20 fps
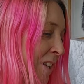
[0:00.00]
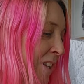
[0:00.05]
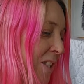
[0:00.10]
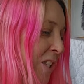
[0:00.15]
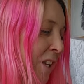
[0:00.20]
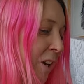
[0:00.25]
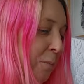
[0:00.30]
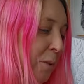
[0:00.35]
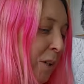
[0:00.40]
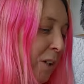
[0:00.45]

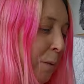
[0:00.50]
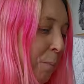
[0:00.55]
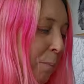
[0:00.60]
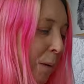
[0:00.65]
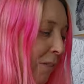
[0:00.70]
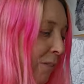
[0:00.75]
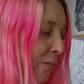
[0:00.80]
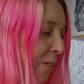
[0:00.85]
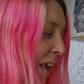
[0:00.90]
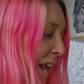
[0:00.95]
So I'm going to
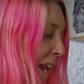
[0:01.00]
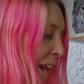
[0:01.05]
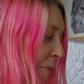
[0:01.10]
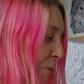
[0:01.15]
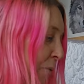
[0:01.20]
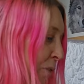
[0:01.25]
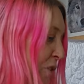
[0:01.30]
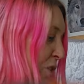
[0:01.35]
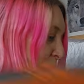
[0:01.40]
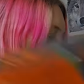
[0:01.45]
buff that
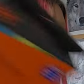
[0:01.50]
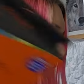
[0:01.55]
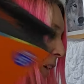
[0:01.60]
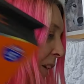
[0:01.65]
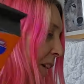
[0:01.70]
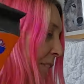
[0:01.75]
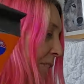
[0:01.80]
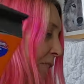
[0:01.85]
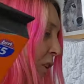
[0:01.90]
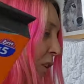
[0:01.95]
out, which is
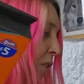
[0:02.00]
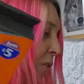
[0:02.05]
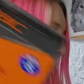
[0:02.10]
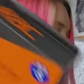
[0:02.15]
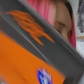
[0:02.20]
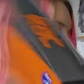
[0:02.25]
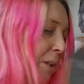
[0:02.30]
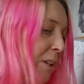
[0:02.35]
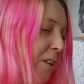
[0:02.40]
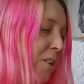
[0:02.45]
why I've got
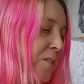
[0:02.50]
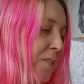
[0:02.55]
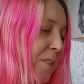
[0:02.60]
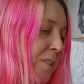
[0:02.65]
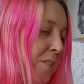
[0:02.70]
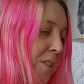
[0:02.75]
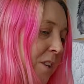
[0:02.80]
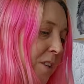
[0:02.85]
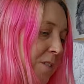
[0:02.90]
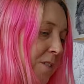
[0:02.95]
that, because
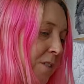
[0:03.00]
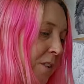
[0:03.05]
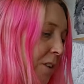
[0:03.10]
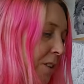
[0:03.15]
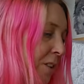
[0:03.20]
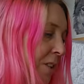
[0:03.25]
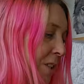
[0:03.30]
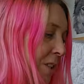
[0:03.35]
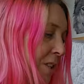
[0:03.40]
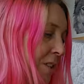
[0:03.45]
it says that
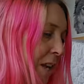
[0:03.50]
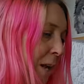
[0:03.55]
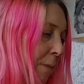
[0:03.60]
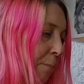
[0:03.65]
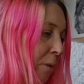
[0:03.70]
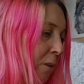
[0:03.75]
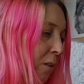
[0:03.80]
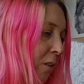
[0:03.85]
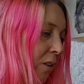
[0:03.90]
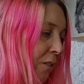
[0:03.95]
you need a
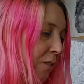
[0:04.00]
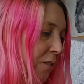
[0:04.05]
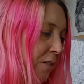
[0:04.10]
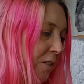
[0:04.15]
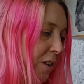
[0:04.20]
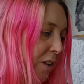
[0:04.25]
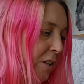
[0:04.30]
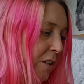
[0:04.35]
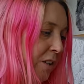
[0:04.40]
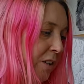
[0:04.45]
damp cloth
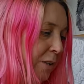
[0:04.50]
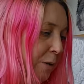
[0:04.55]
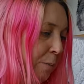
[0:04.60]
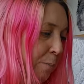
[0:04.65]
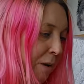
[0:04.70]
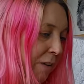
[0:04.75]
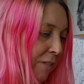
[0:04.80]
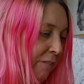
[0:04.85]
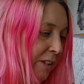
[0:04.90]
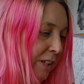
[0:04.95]
and then you need
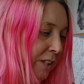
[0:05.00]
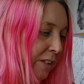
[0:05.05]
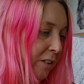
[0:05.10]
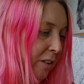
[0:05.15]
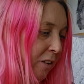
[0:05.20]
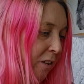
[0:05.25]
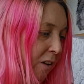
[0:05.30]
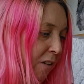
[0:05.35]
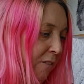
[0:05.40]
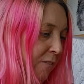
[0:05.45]
a buffing
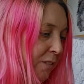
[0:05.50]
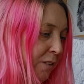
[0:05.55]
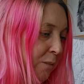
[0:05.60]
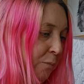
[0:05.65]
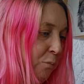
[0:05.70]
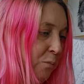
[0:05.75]
cloth.